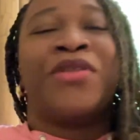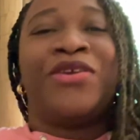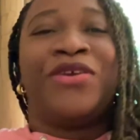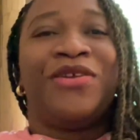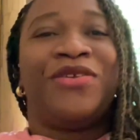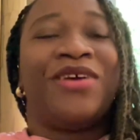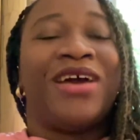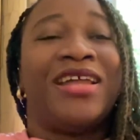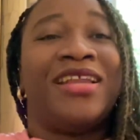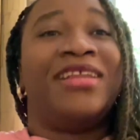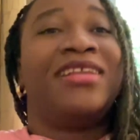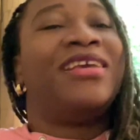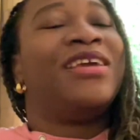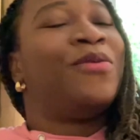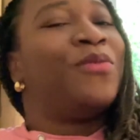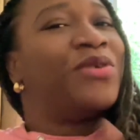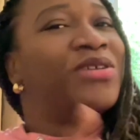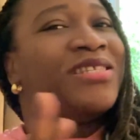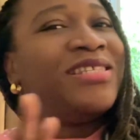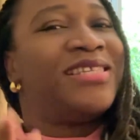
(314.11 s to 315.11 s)
And it
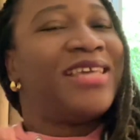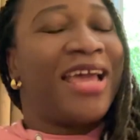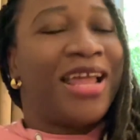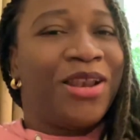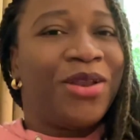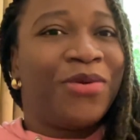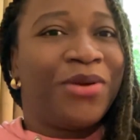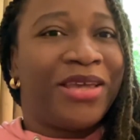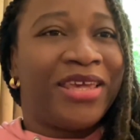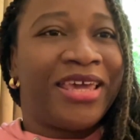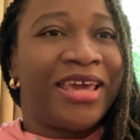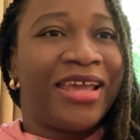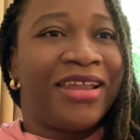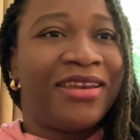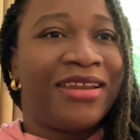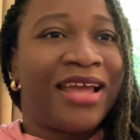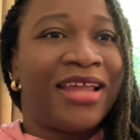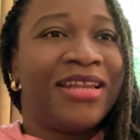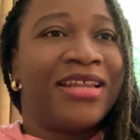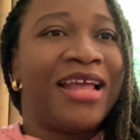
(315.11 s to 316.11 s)
was yellow
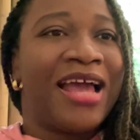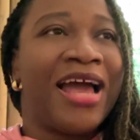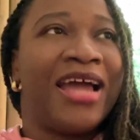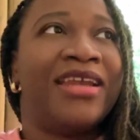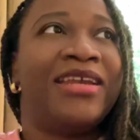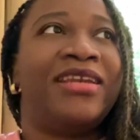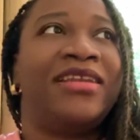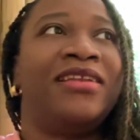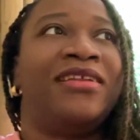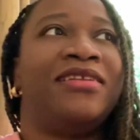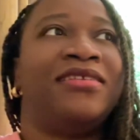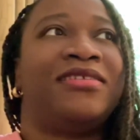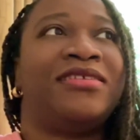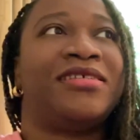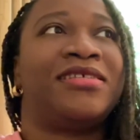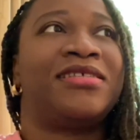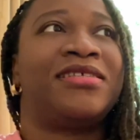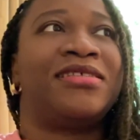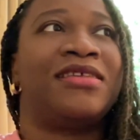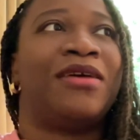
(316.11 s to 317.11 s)
again, and it had
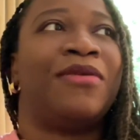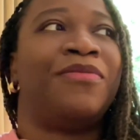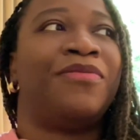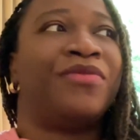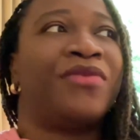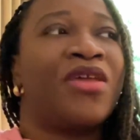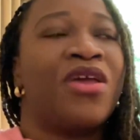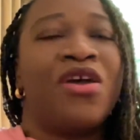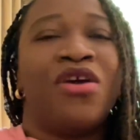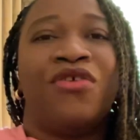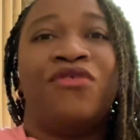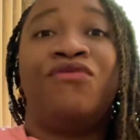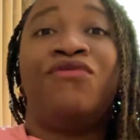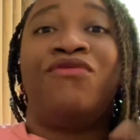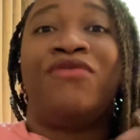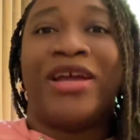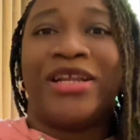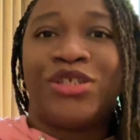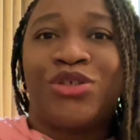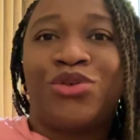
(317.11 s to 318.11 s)
just some
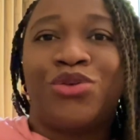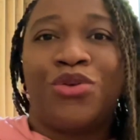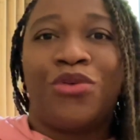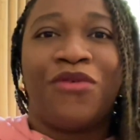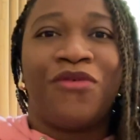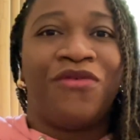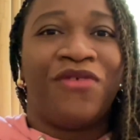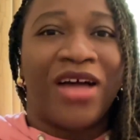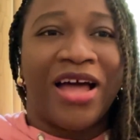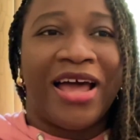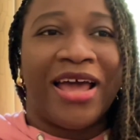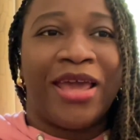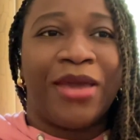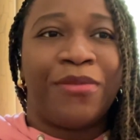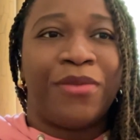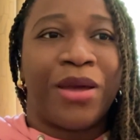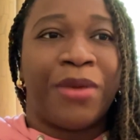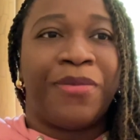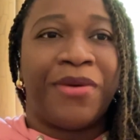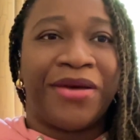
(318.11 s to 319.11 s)
retro
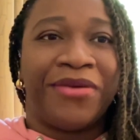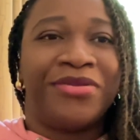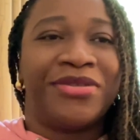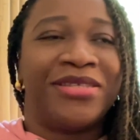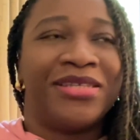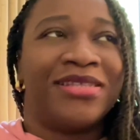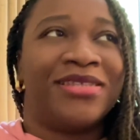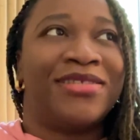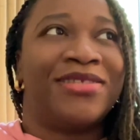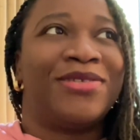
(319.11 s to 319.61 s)
vibe about it.